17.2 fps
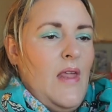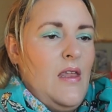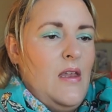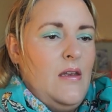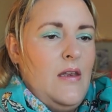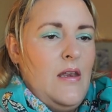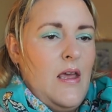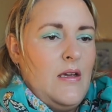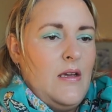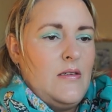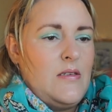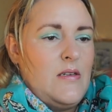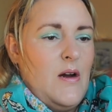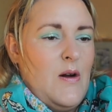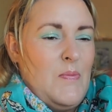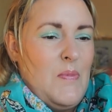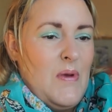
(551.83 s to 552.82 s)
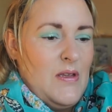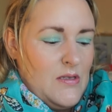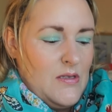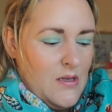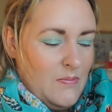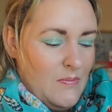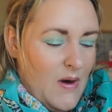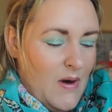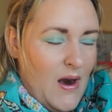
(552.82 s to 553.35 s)
Next up is
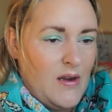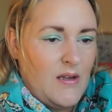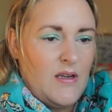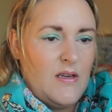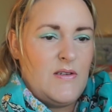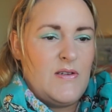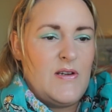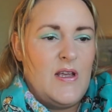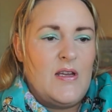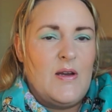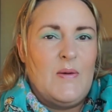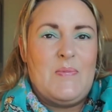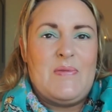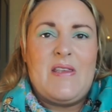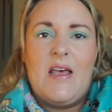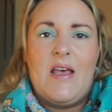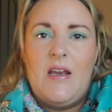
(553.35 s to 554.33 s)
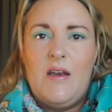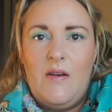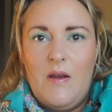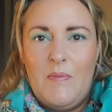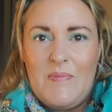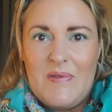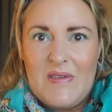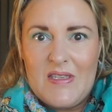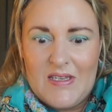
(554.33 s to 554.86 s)
the Marc Jacobs
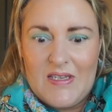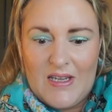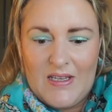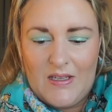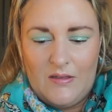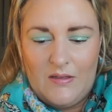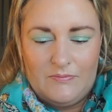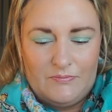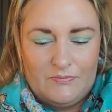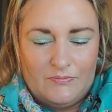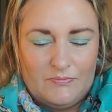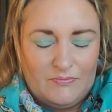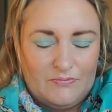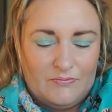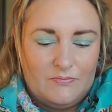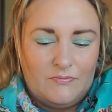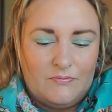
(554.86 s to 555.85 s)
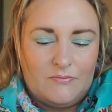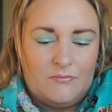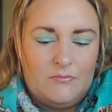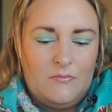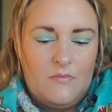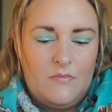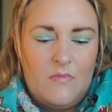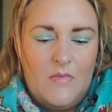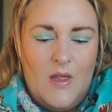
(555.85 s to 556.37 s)
lipstick,
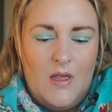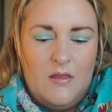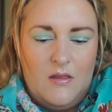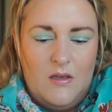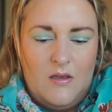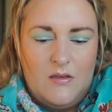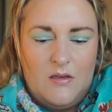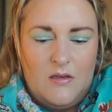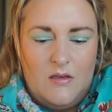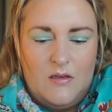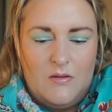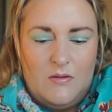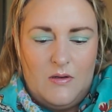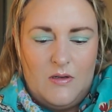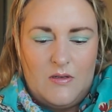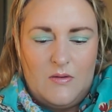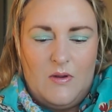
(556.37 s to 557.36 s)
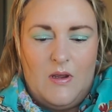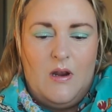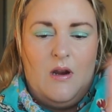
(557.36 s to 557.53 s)
and this is what we